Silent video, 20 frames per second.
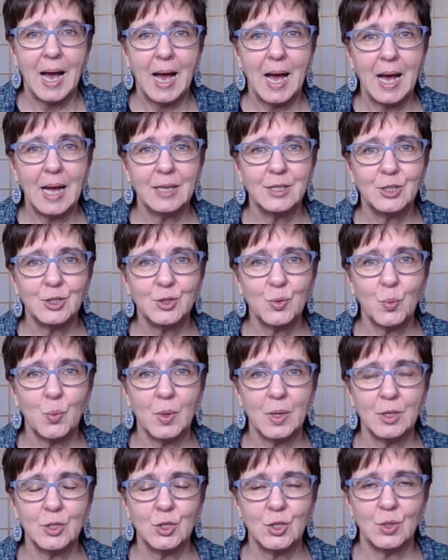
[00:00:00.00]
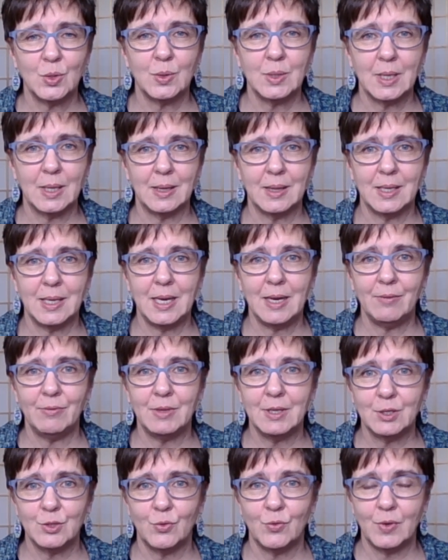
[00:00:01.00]
I just want you to leave
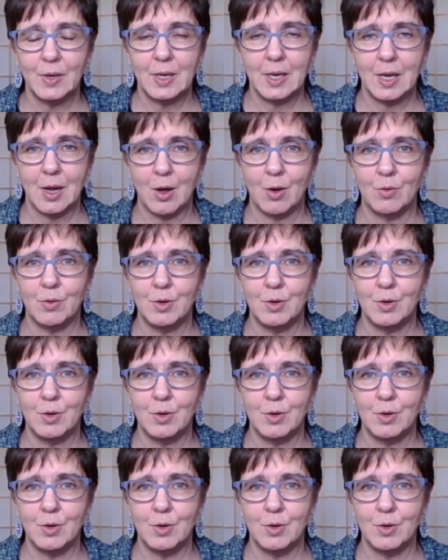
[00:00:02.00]
this video